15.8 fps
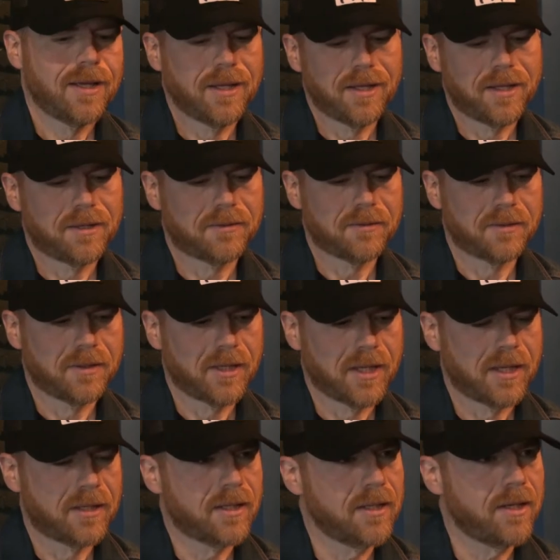It, it,
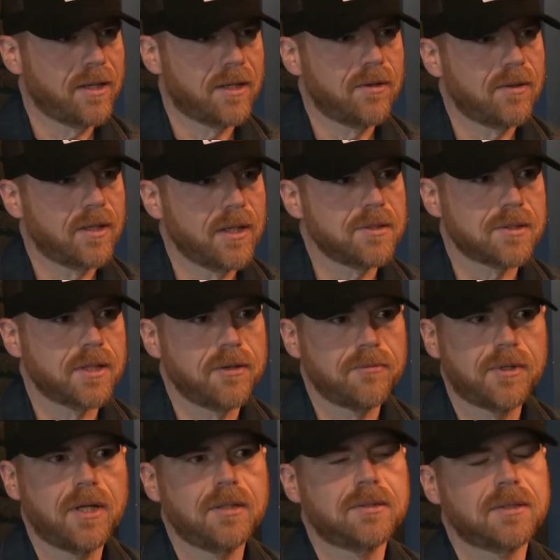in, you know, unless they've
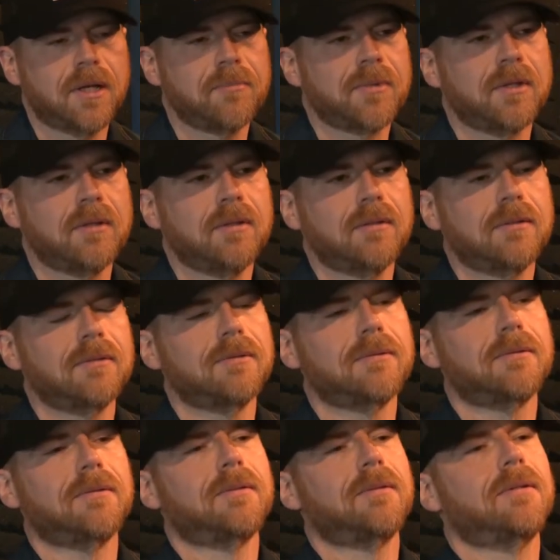done something,
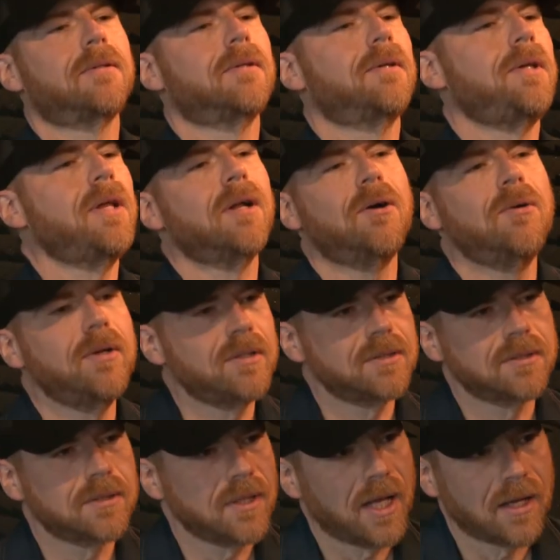you know, it's
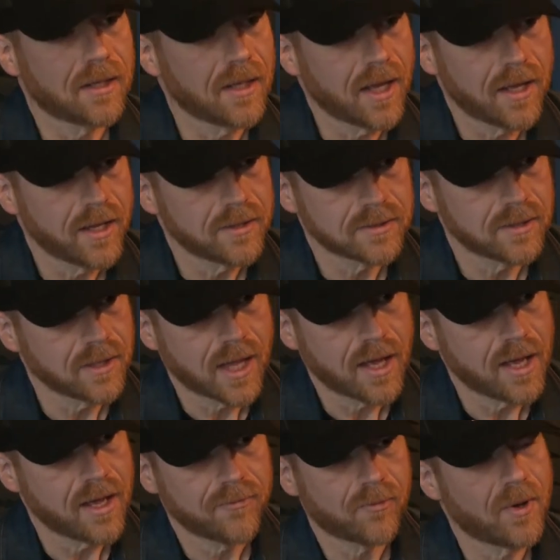just like life. It's
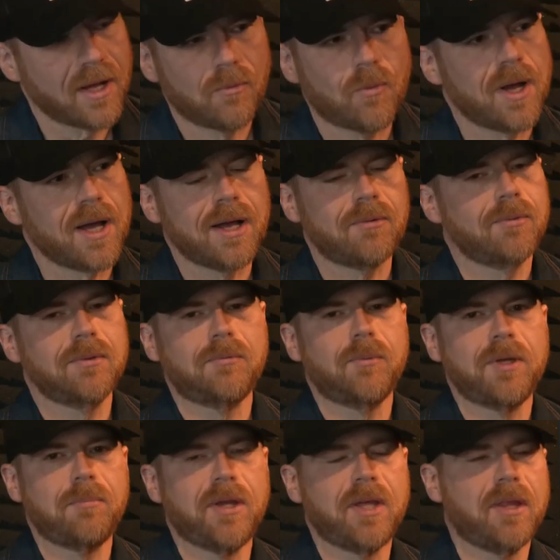life. Why, why would
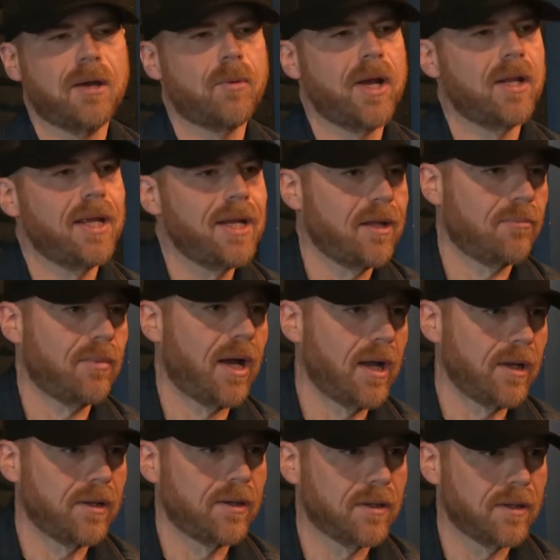we be that way to
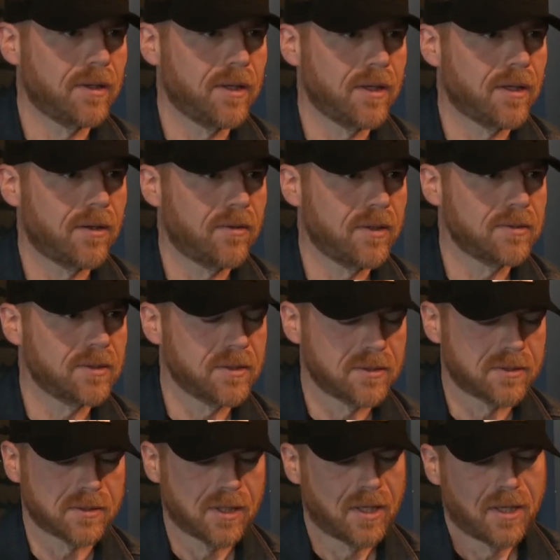anybody? You exactly. know, it's
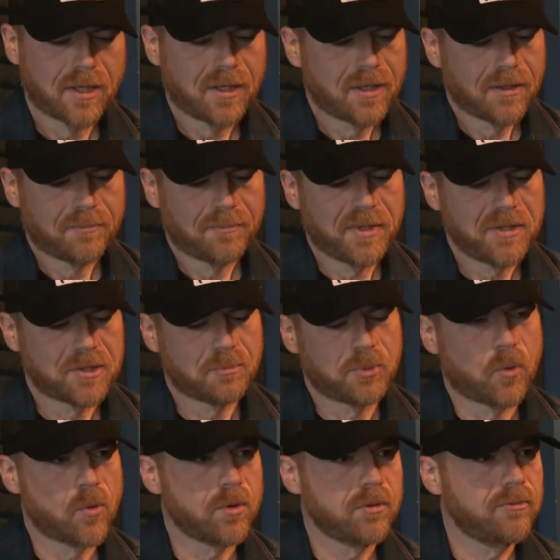just be
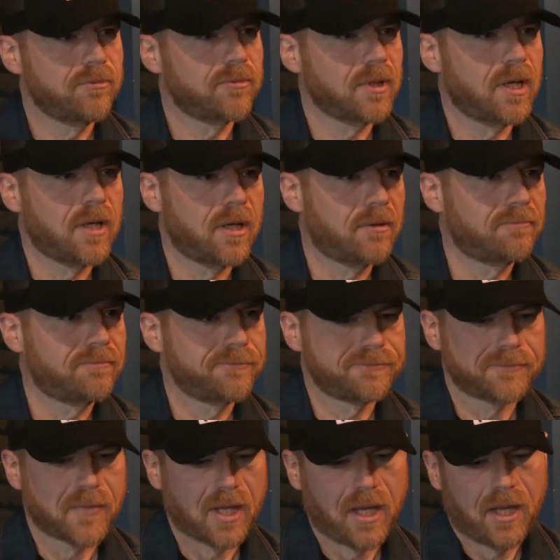supportive
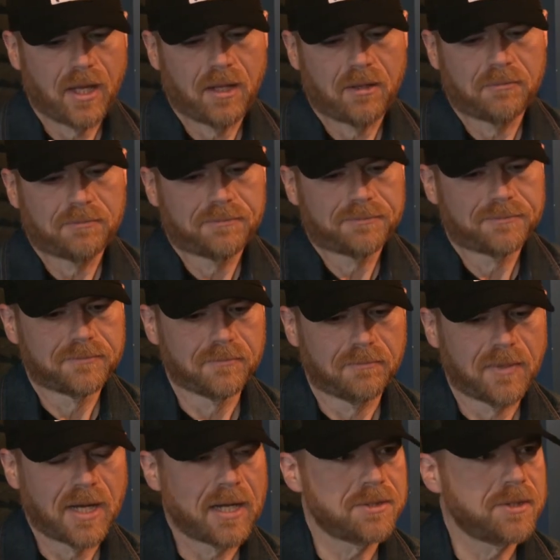um, and
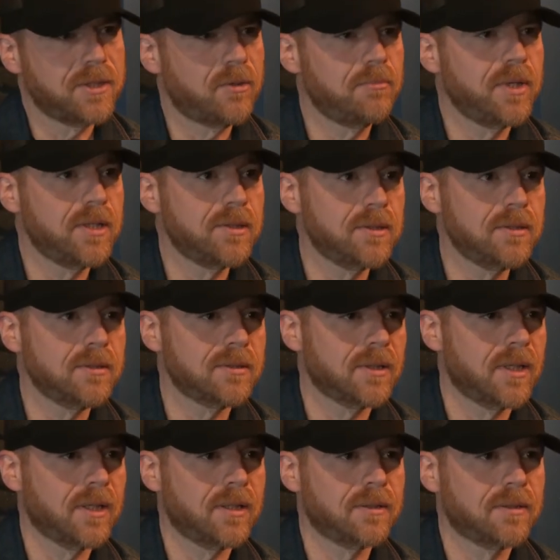mind your own business
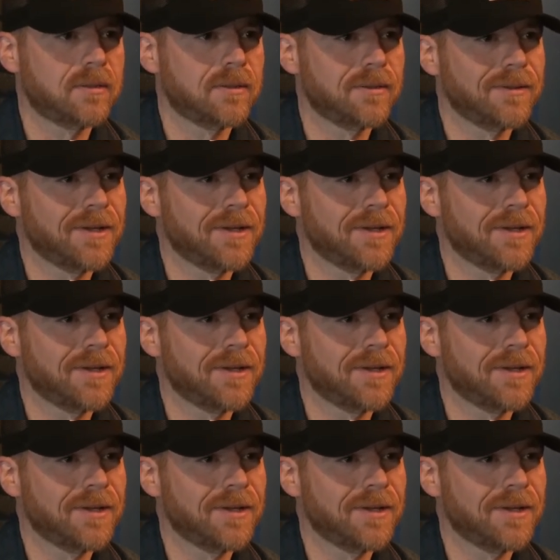and